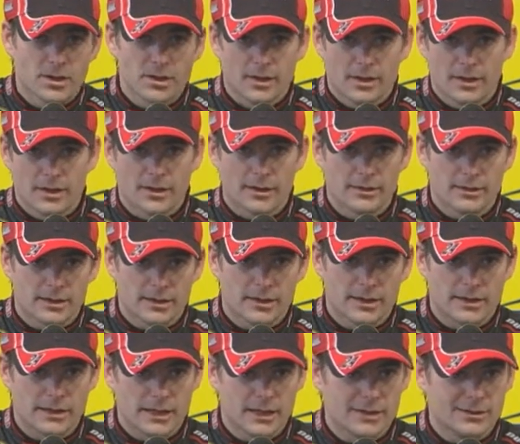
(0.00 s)

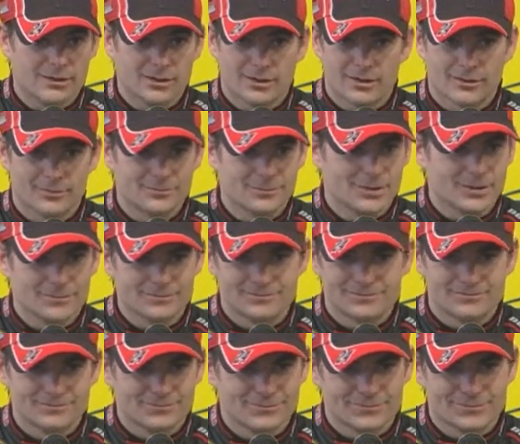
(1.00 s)
and I gained on him, but
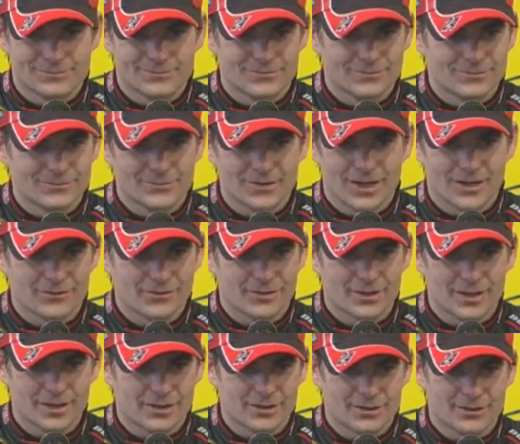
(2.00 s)

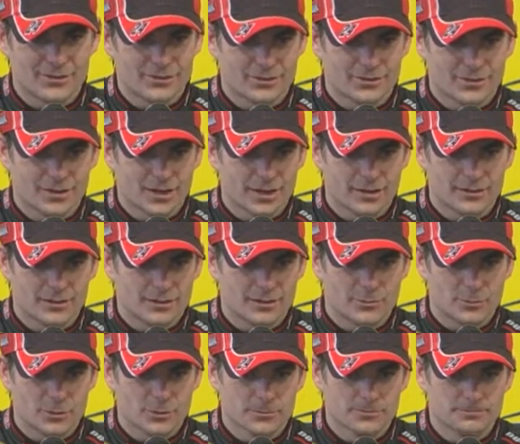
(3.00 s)
after that I couldn't gain
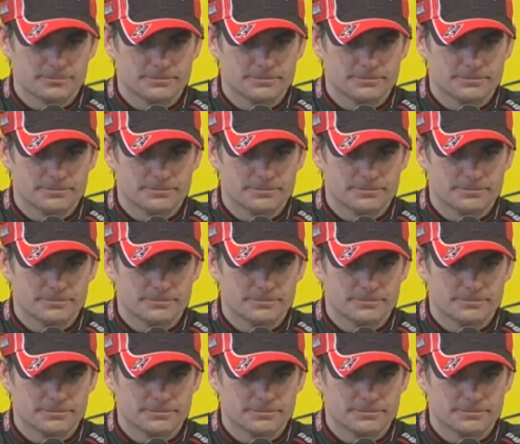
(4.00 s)
anymore.